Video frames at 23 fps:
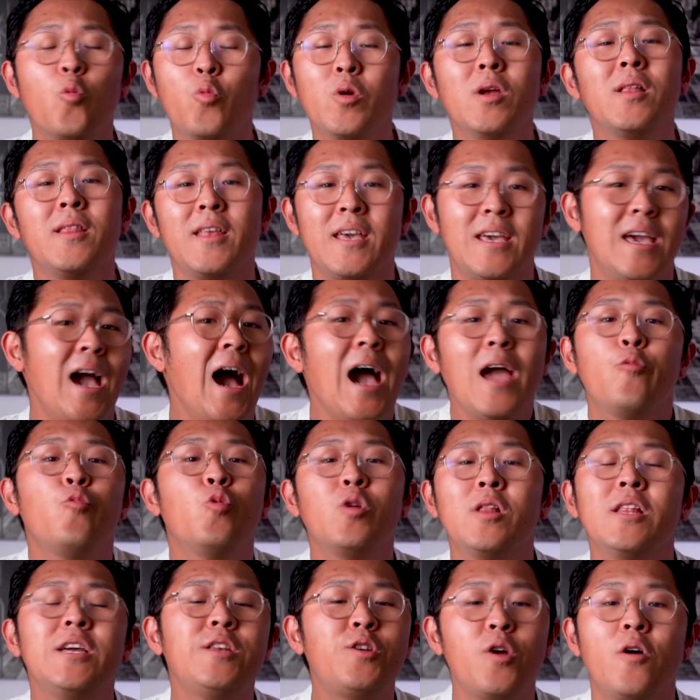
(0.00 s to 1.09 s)
Really, I
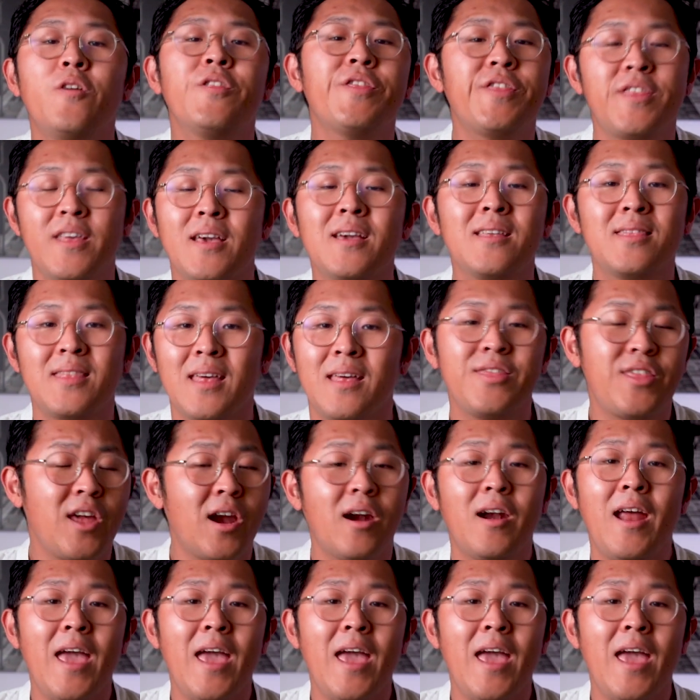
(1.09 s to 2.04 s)
really don't think that there are